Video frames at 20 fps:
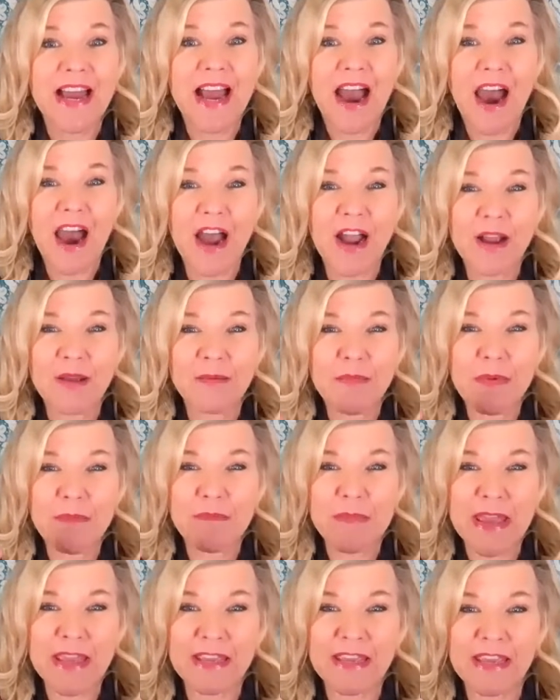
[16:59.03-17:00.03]
I'm
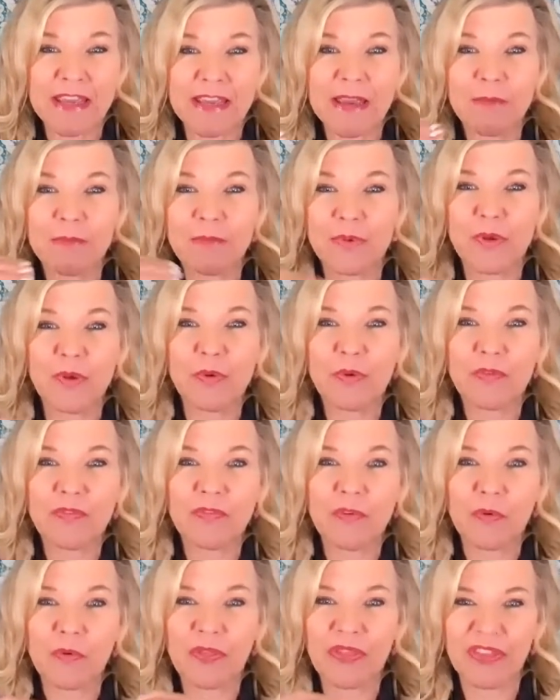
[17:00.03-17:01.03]
making
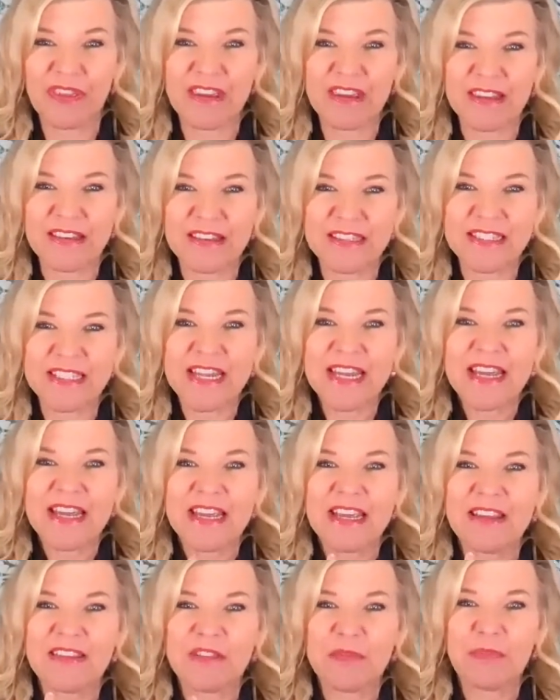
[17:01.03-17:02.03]
beautiful things
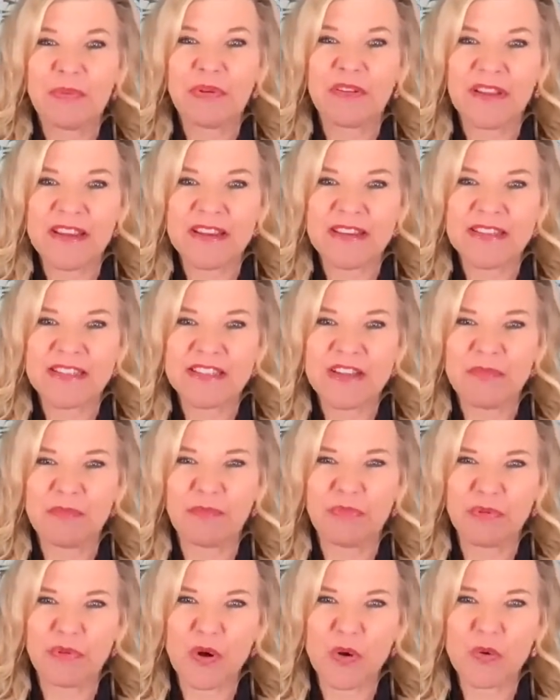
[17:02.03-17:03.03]
in the place of
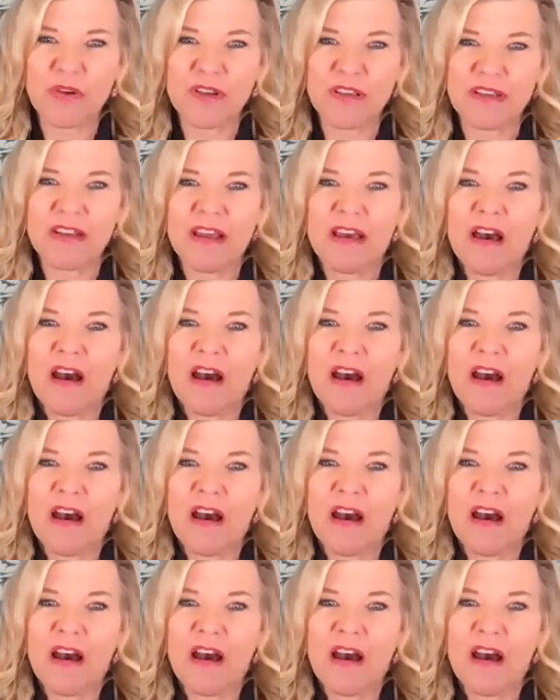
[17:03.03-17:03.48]
broken,